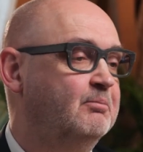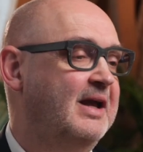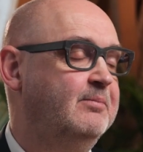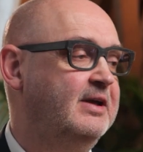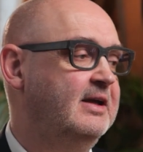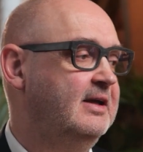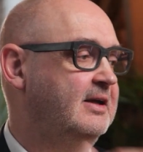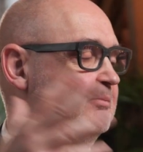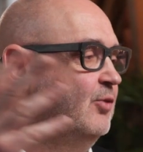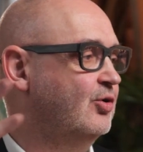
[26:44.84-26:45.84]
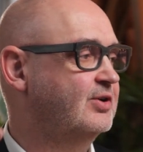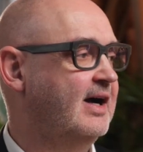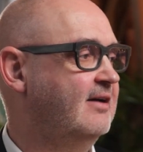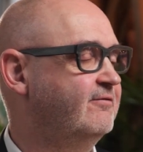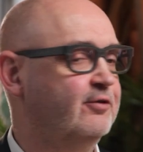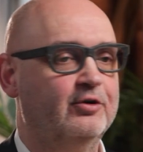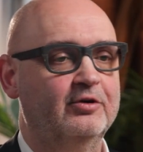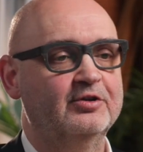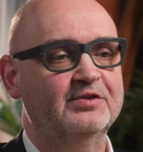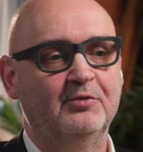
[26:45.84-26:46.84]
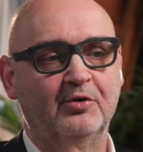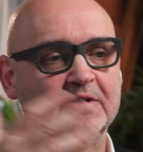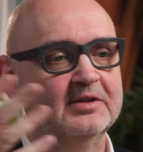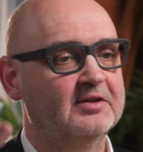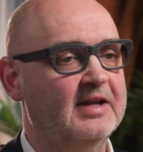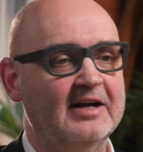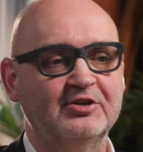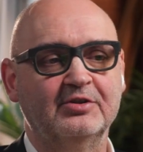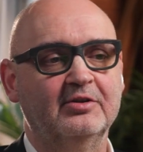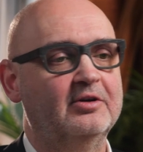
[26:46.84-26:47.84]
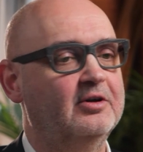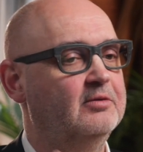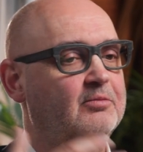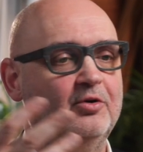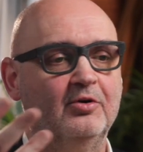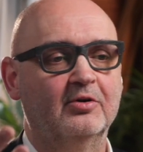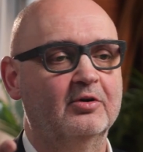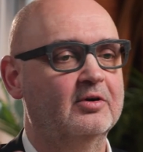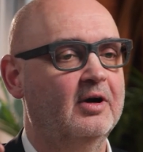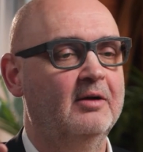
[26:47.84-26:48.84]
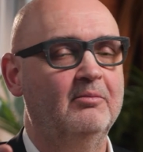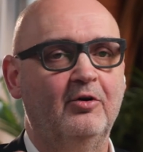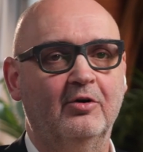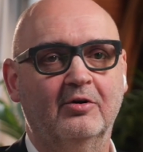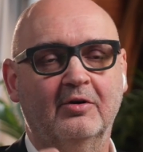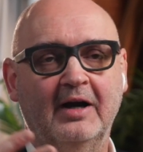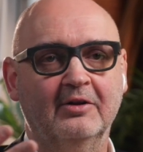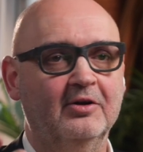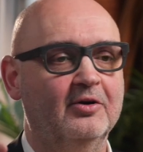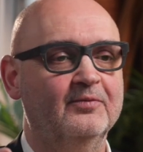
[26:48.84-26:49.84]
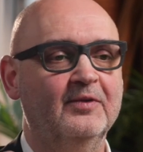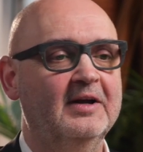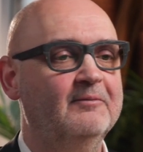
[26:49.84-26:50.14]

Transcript: maybe more diverse, more international, more I don't know,